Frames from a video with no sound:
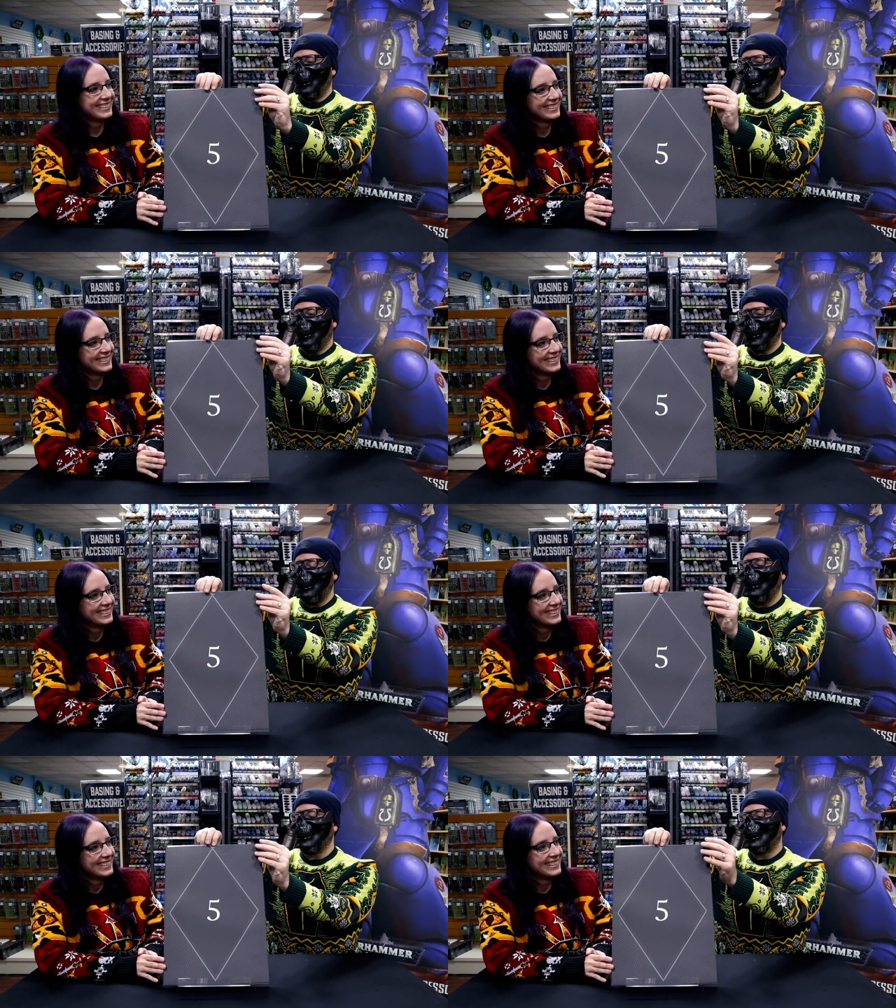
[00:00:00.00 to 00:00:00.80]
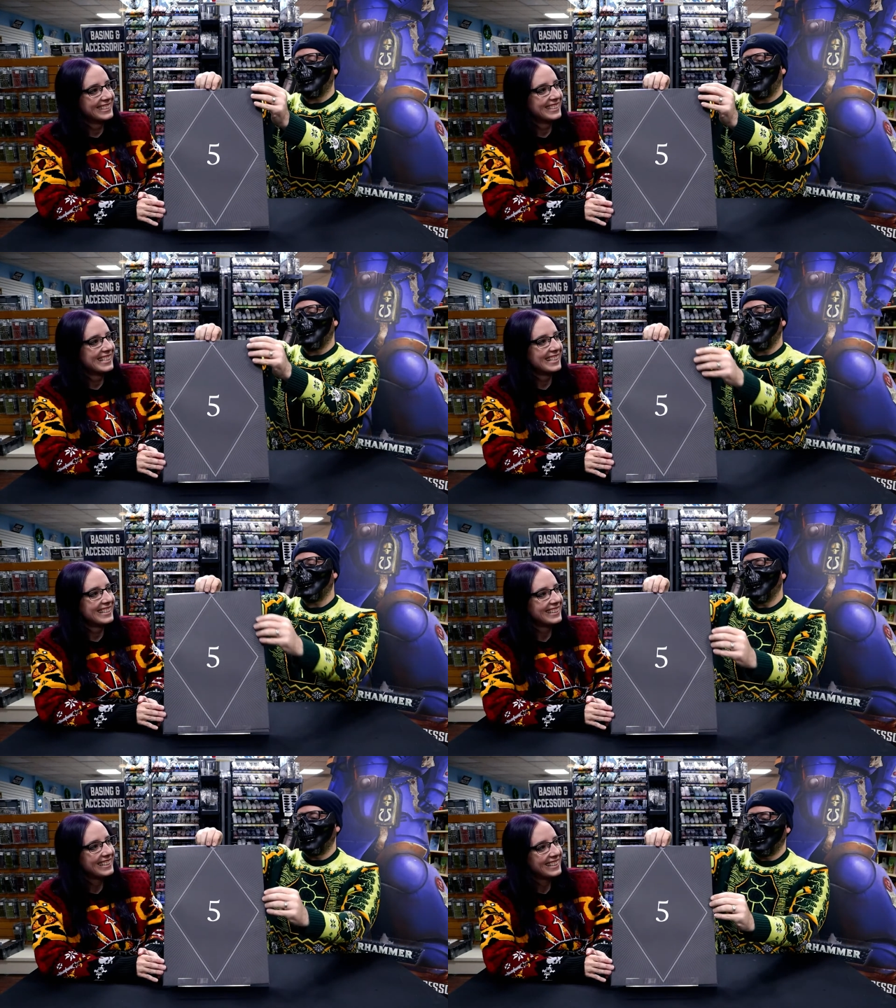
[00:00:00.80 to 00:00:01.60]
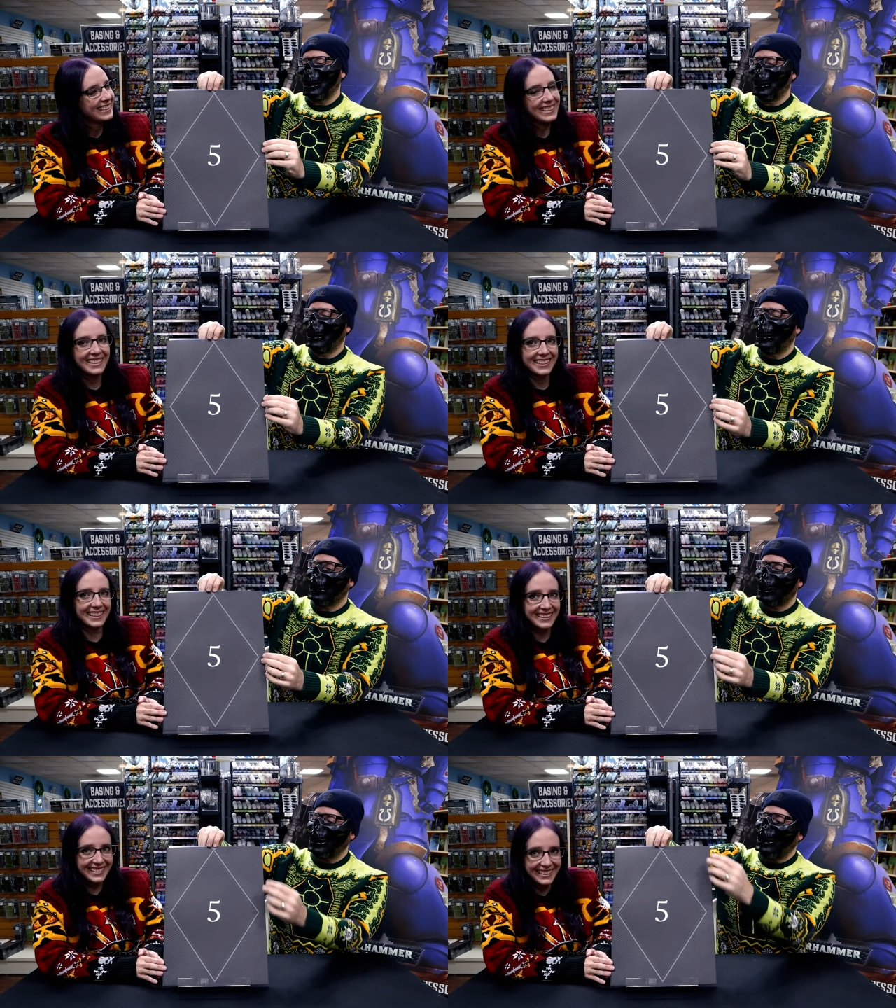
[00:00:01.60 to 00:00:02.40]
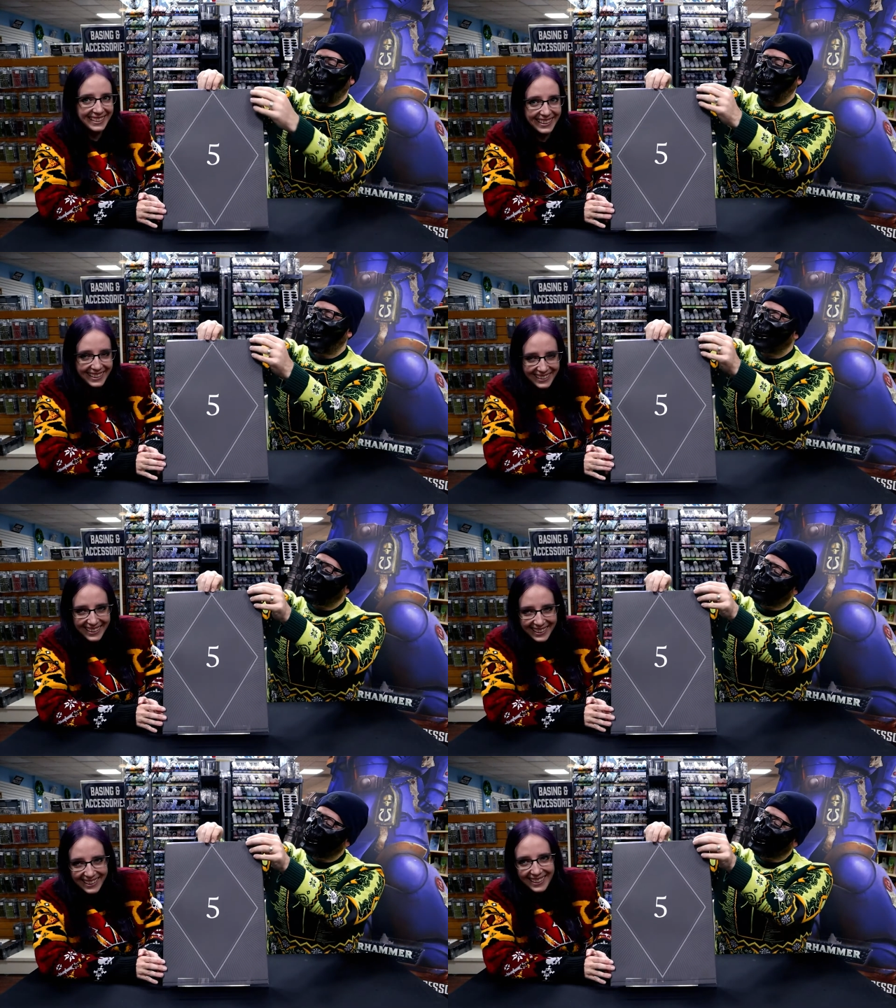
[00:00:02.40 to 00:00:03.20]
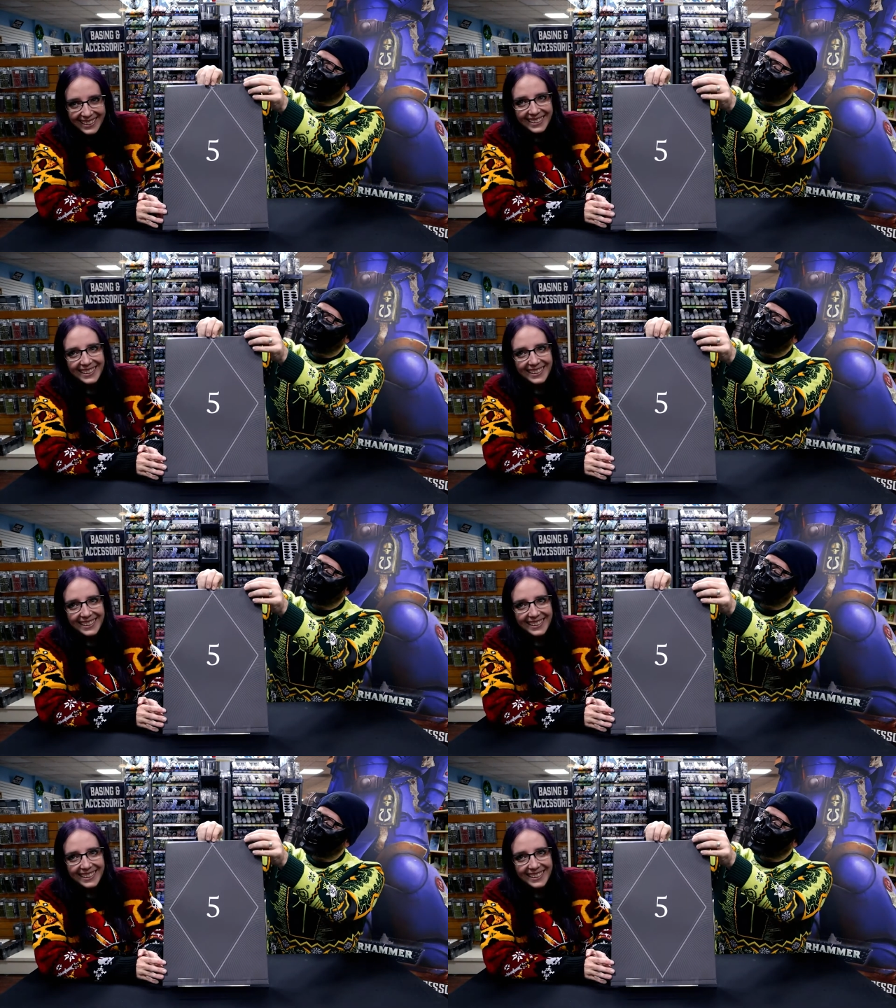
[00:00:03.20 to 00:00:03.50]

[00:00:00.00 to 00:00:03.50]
All right. The end of it turned into a little more of a yelp than it was